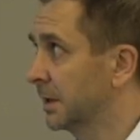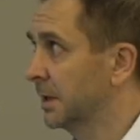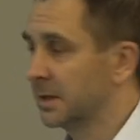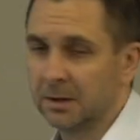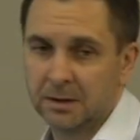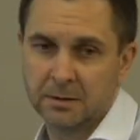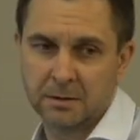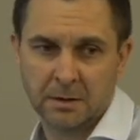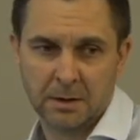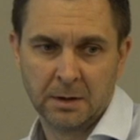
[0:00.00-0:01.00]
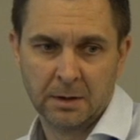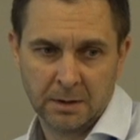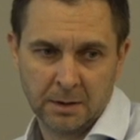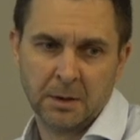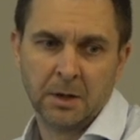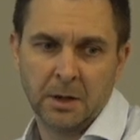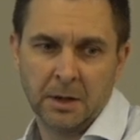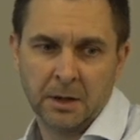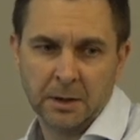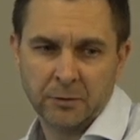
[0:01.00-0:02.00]
think
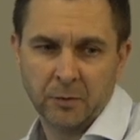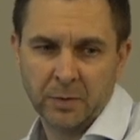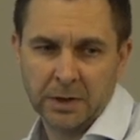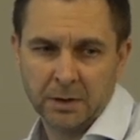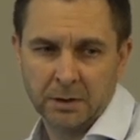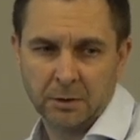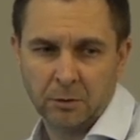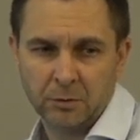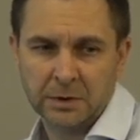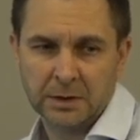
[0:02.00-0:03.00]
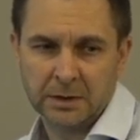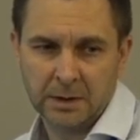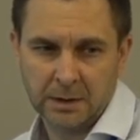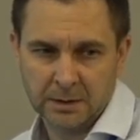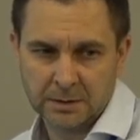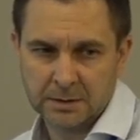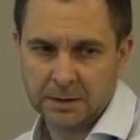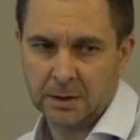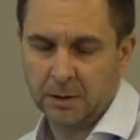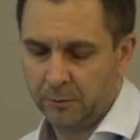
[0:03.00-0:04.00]
it will be included in
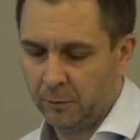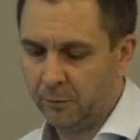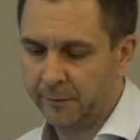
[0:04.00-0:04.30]
our